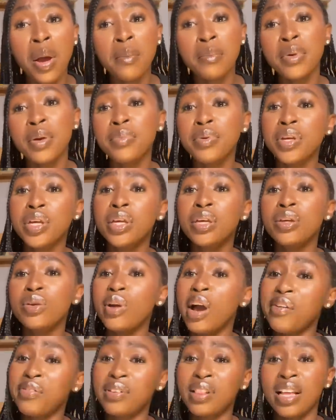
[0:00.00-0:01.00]
maybe you
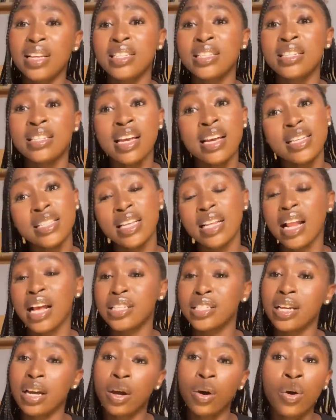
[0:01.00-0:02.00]
have class the next day
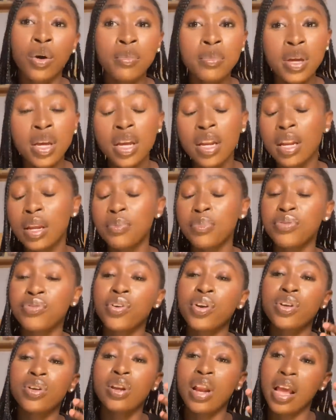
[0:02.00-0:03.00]
that you're coming
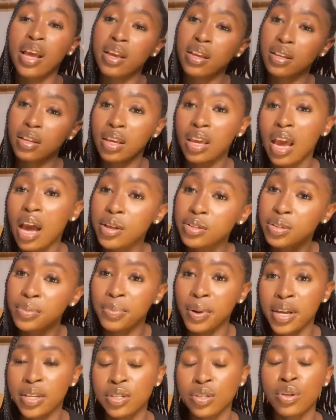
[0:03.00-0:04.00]
before you like get out to
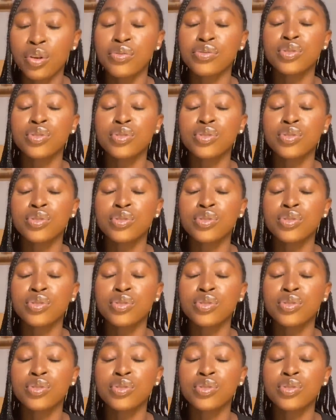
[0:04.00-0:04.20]
buy stuff.